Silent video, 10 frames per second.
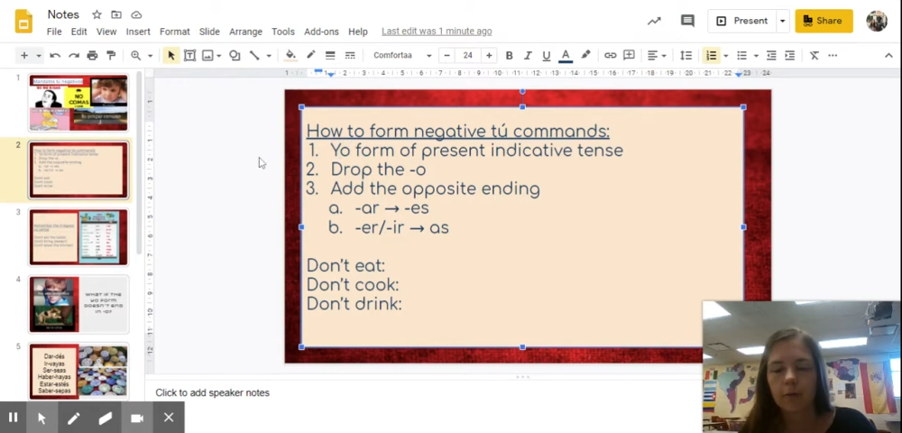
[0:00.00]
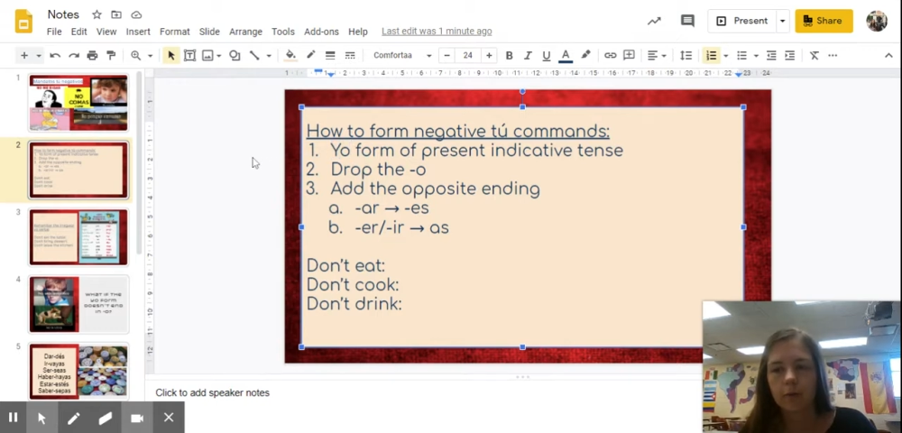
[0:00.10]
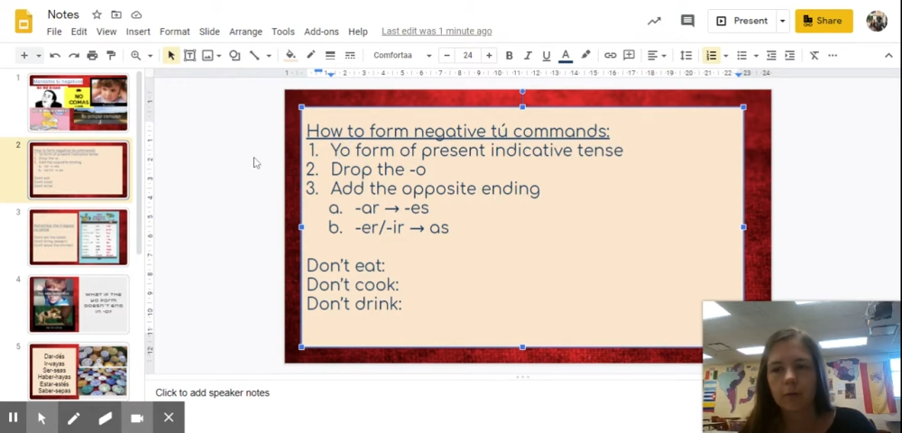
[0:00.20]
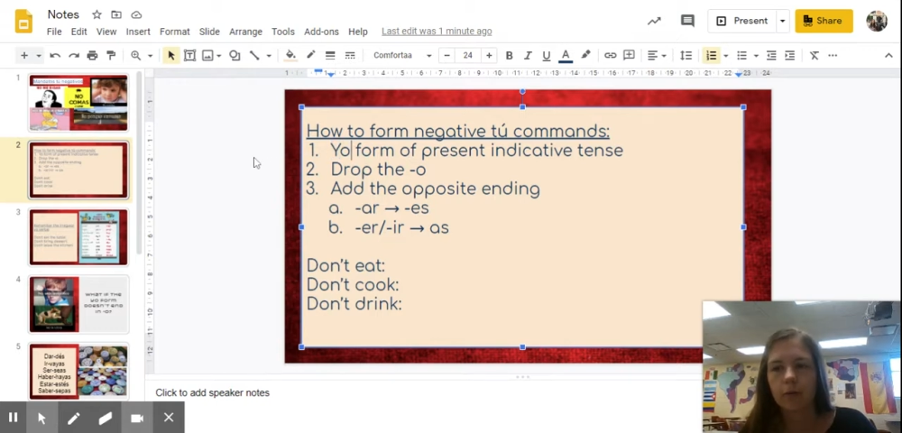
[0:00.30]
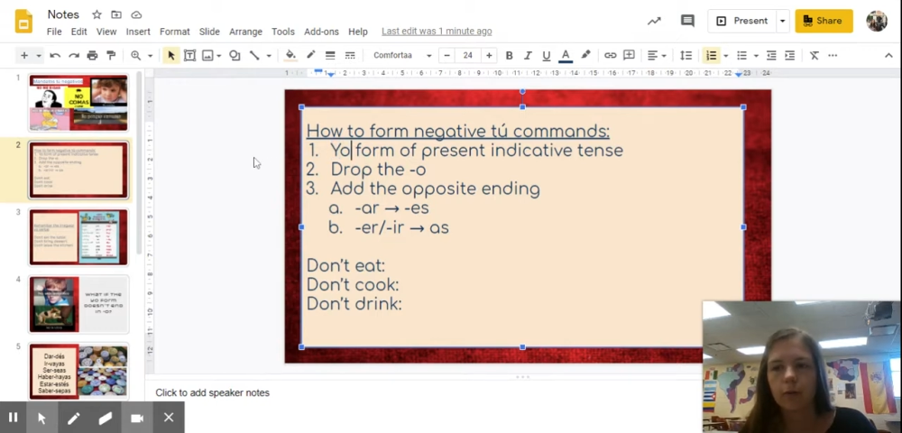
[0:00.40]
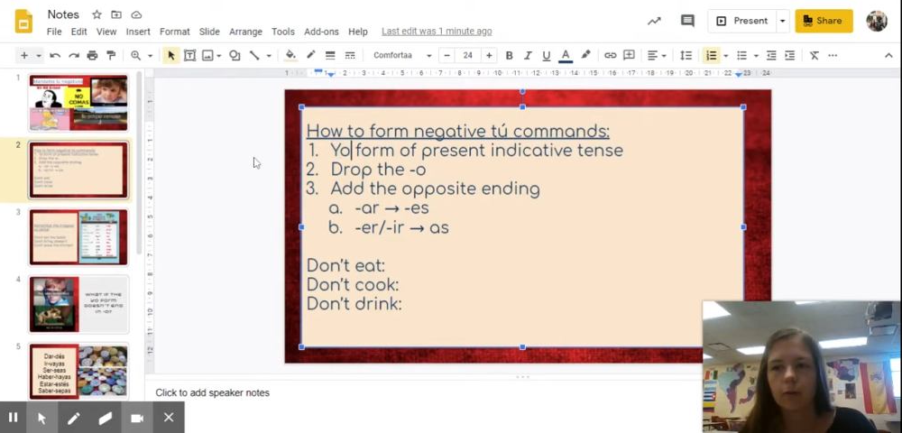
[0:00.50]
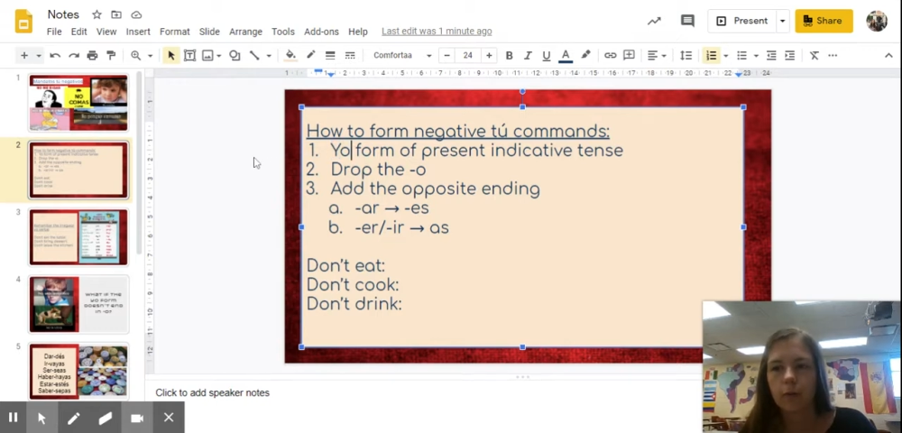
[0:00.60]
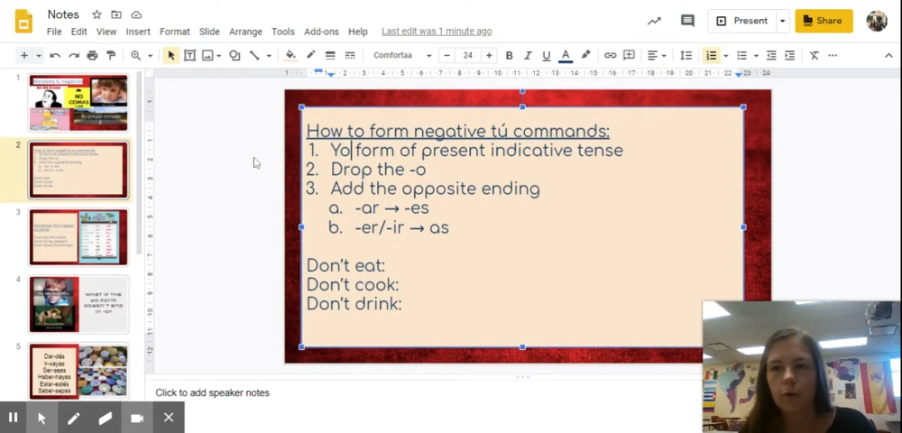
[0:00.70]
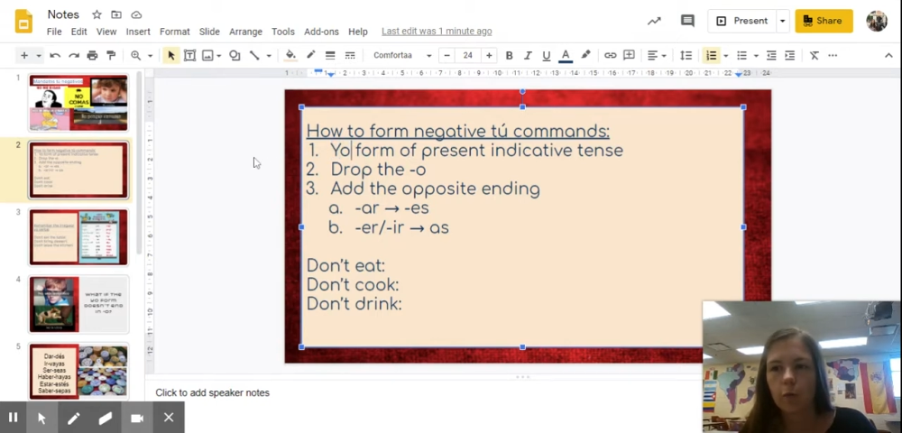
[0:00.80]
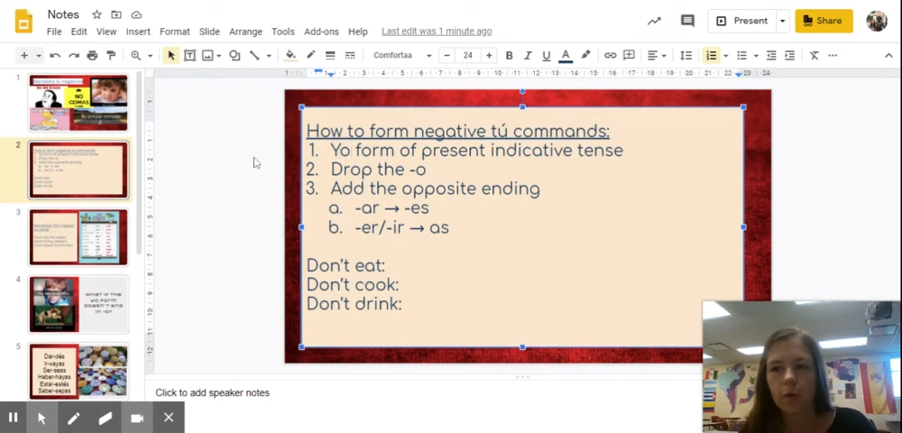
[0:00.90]
one was
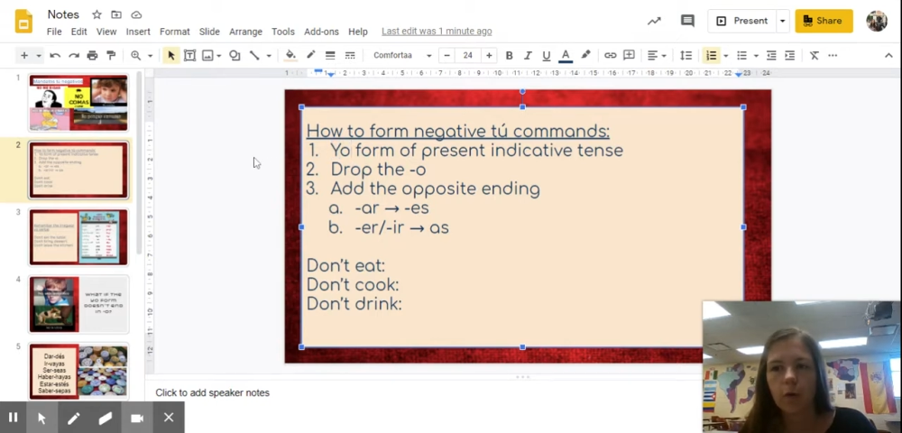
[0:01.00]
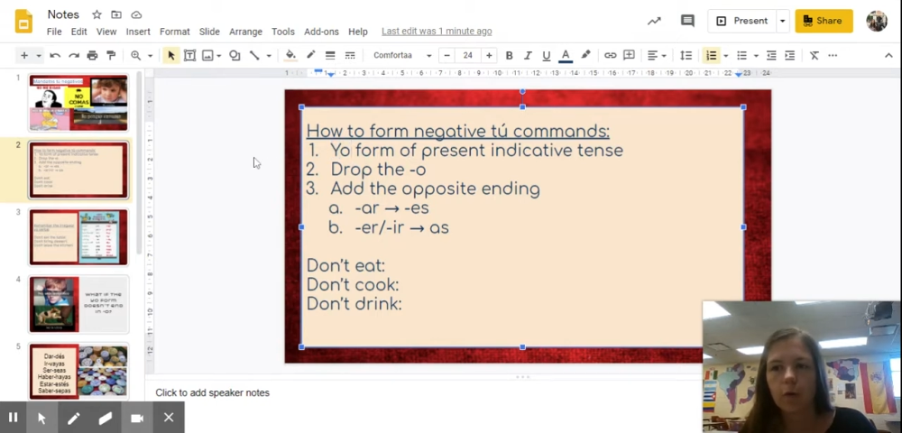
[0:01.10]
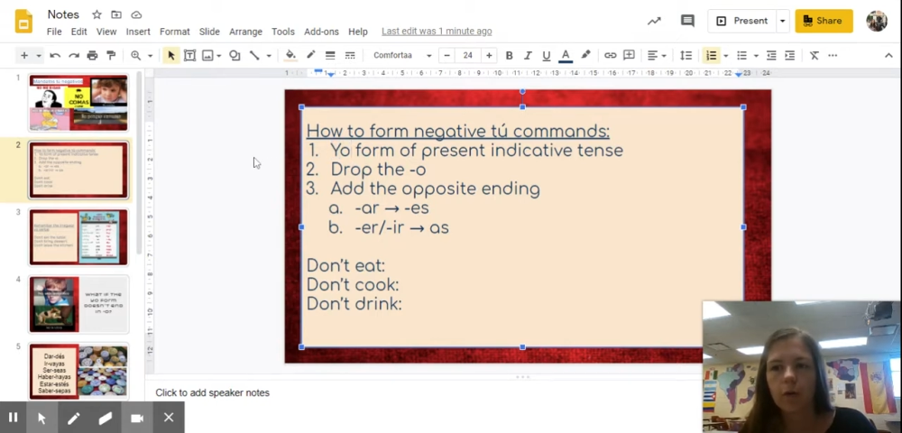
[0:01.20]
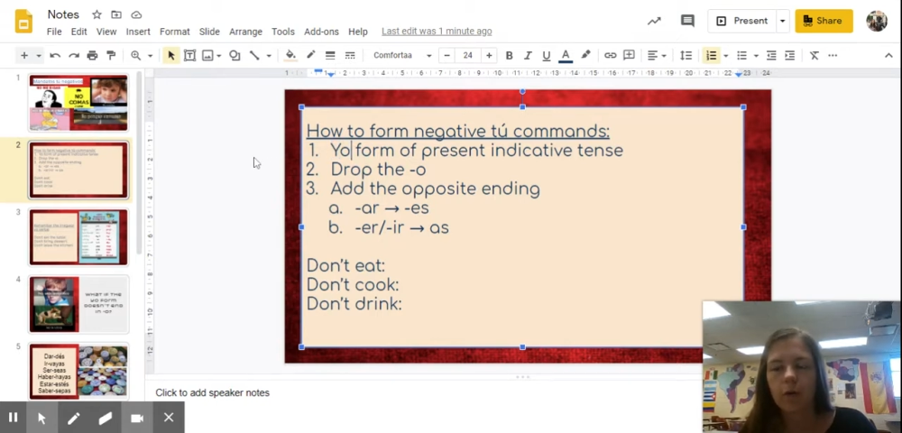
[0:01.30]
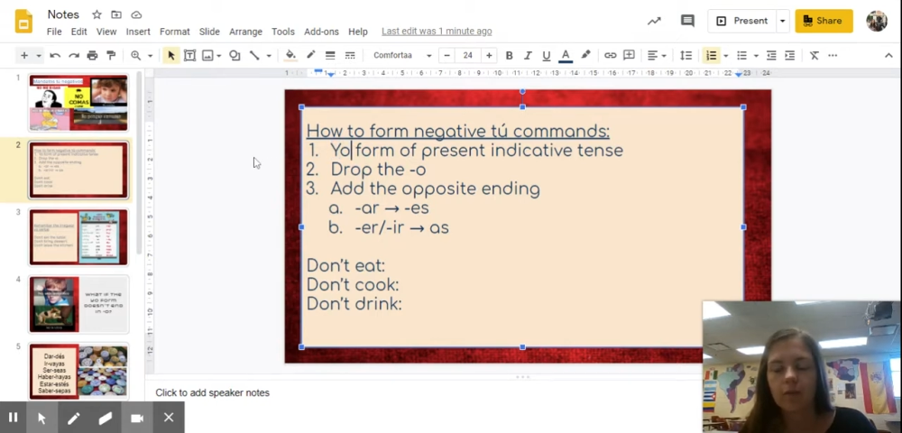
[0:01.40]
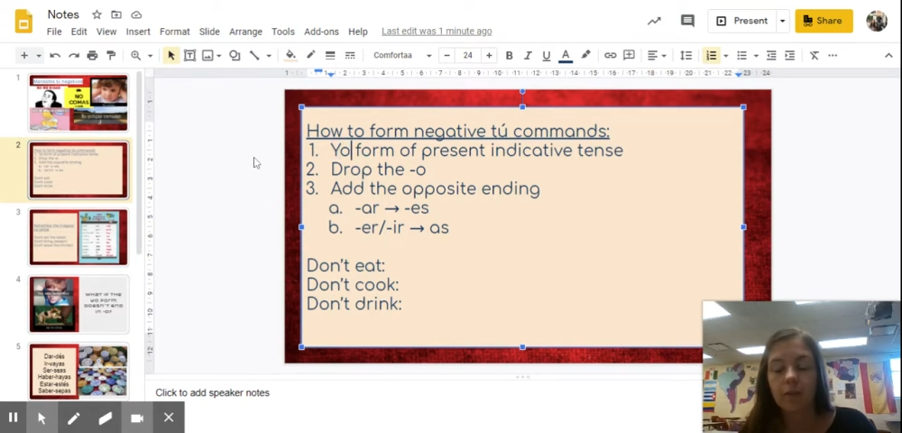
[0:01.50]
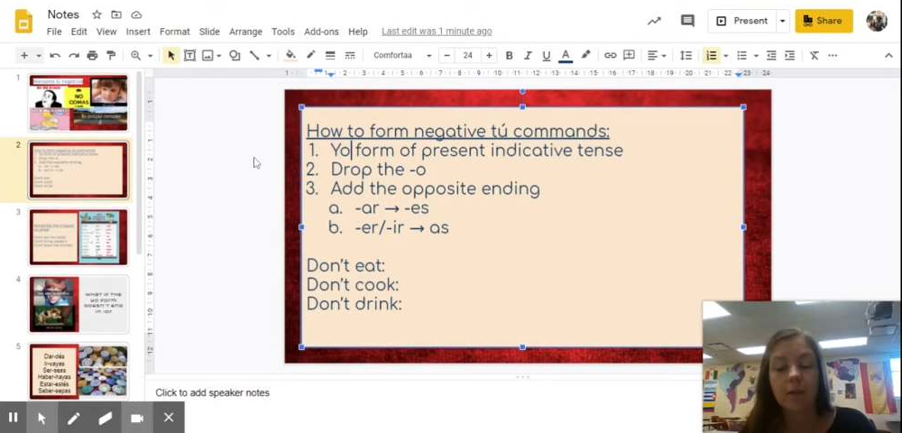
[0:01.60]
yo como,